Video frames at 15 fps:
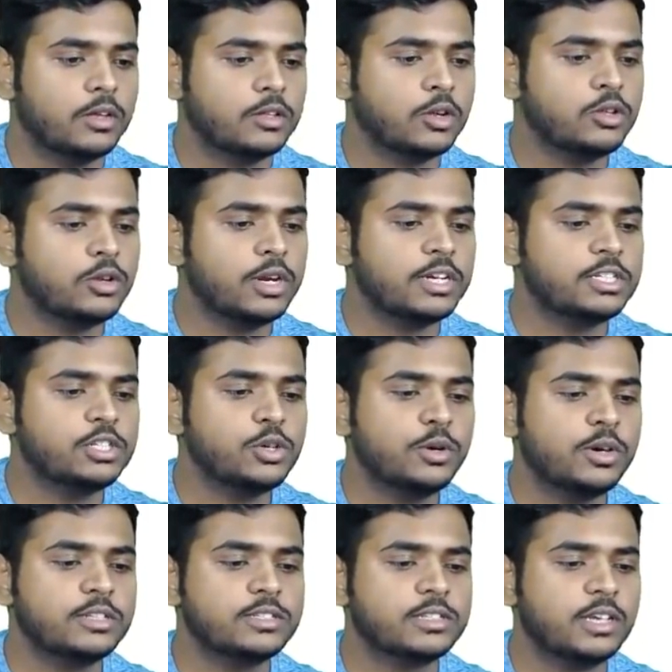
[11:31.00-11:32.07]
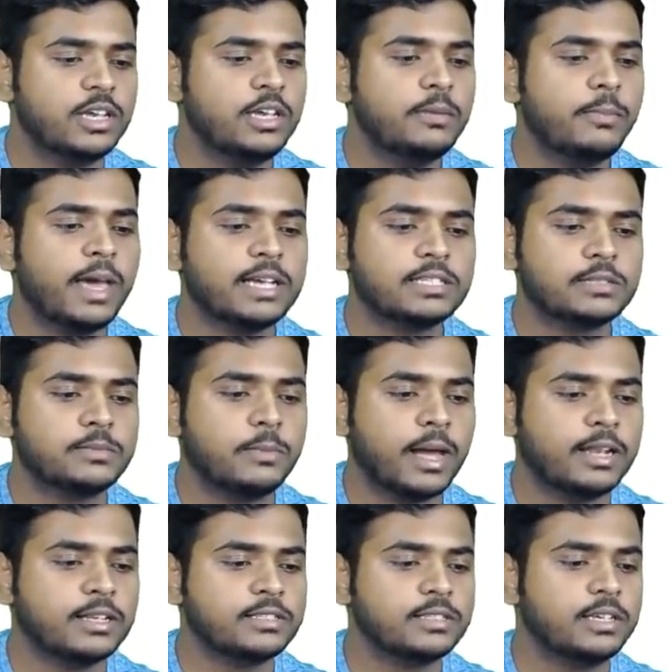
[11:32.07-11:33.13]
Now the ratio is Emax
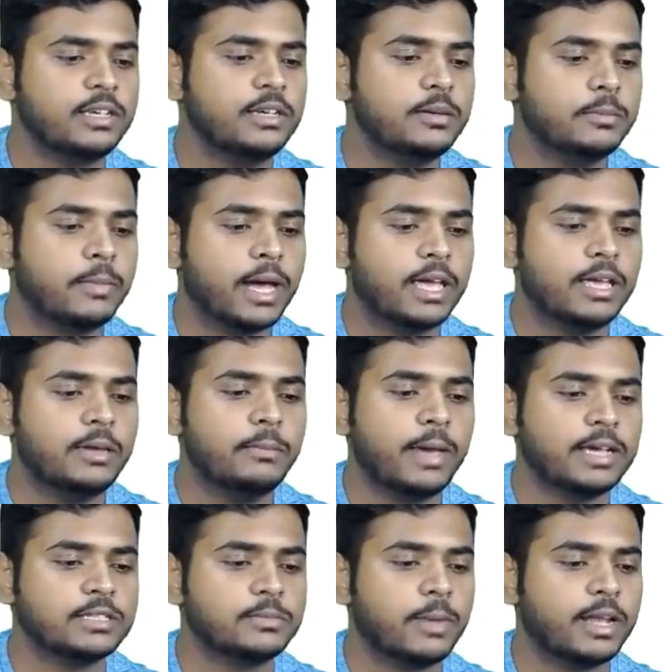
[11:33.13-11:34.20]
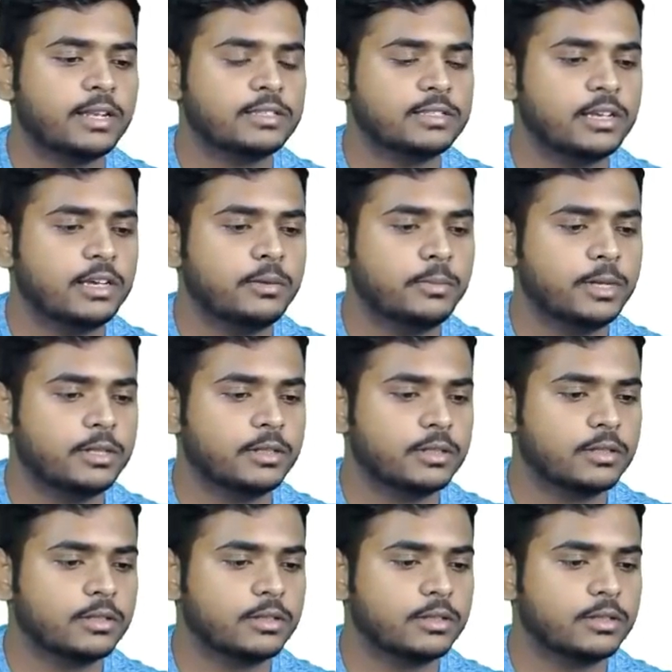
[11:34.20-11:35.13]
minus E by Emax minus Emin,